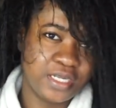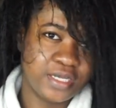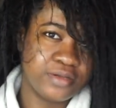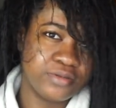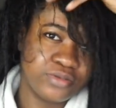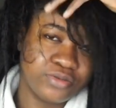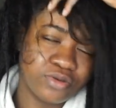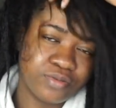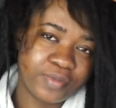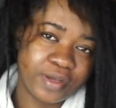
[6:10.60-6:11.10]

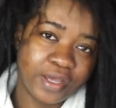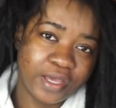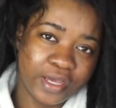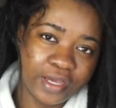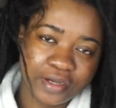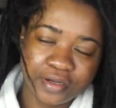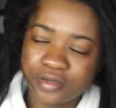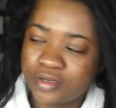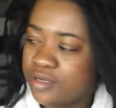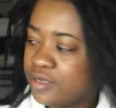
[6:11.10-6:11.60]
down doing my
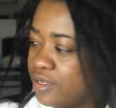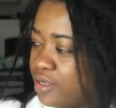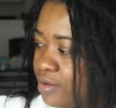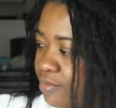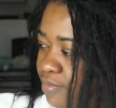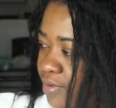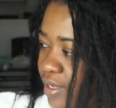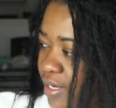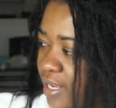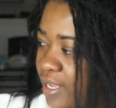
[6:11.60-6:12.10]
hair,
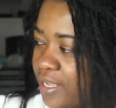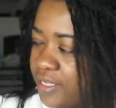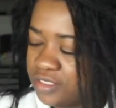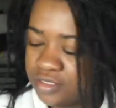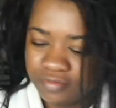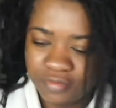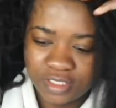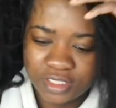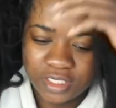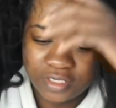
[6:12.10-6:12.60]
but I had
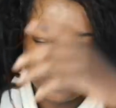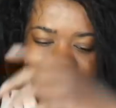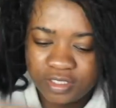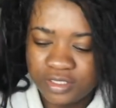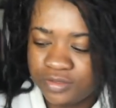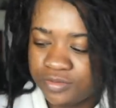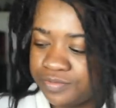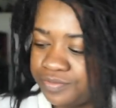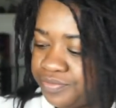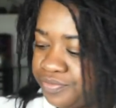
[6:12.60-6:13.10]
so much stuff to
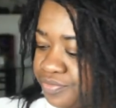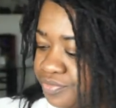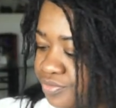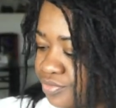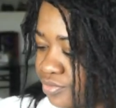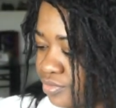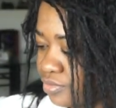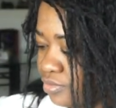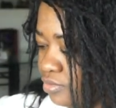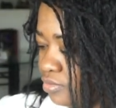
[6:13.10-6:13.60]
do,
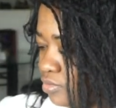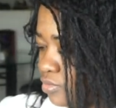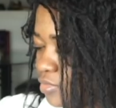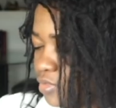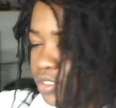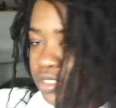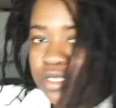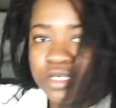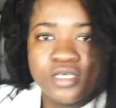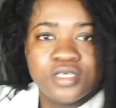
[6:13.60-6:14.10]

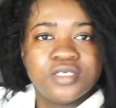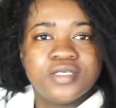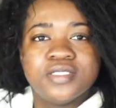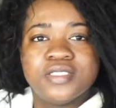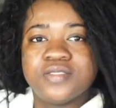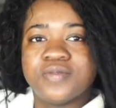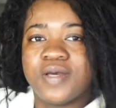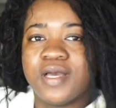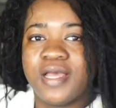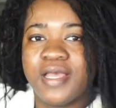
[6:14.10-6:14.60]

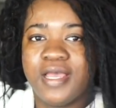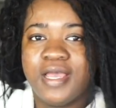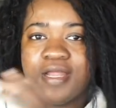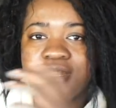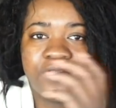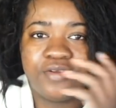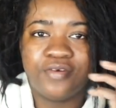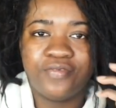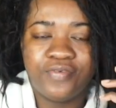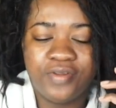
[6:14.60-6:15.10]
so I had
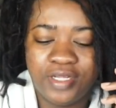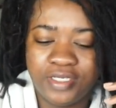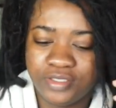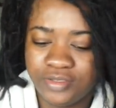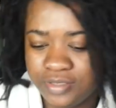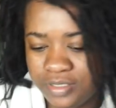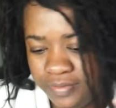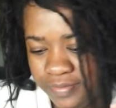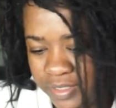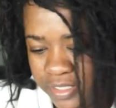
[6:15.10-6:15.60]
it on for like
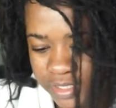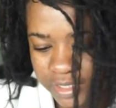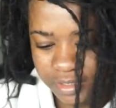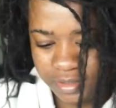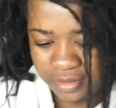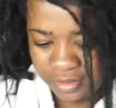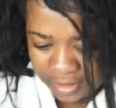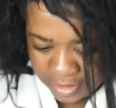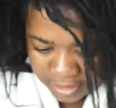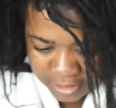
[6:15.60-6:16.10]
20 minutes
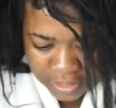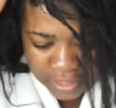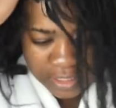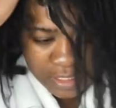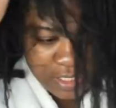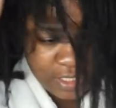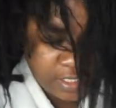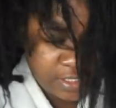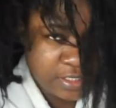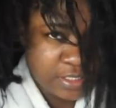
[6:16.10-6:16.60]

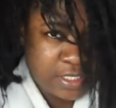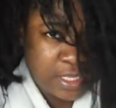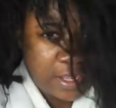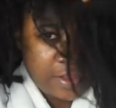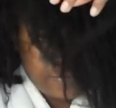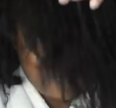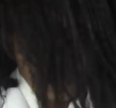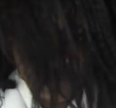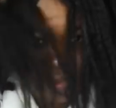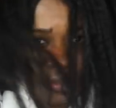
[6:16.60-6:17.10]
and
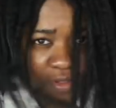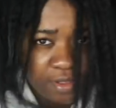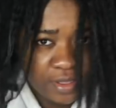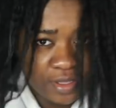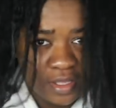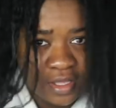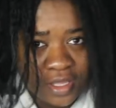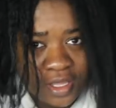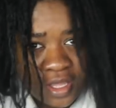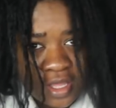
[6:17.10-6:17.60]
stuff.
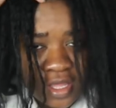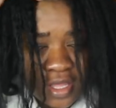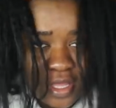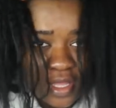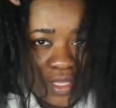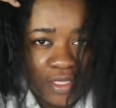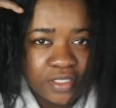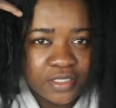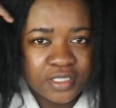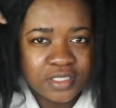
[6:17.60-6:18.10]

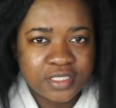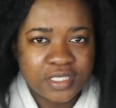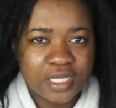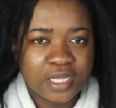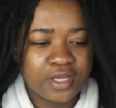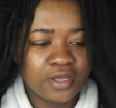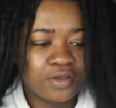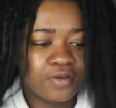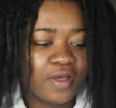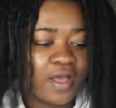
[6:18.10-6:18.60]
So
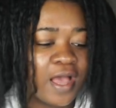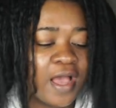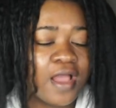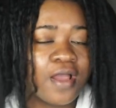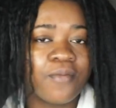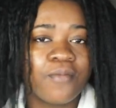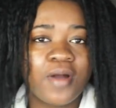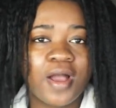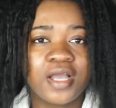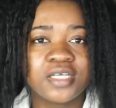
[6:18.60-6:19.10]

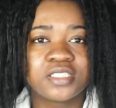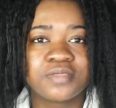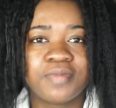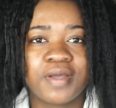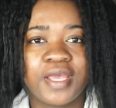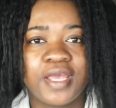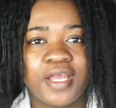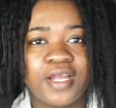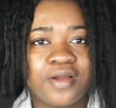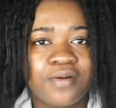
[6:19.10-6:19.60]
I washed
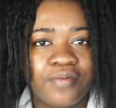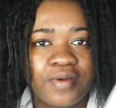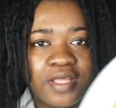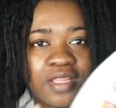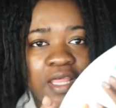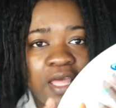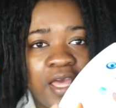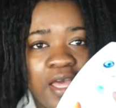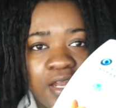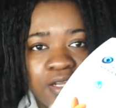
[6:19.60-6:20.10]
my hair
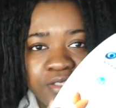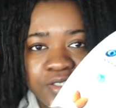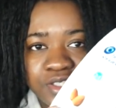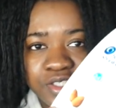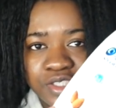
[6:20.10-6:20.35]
with Head and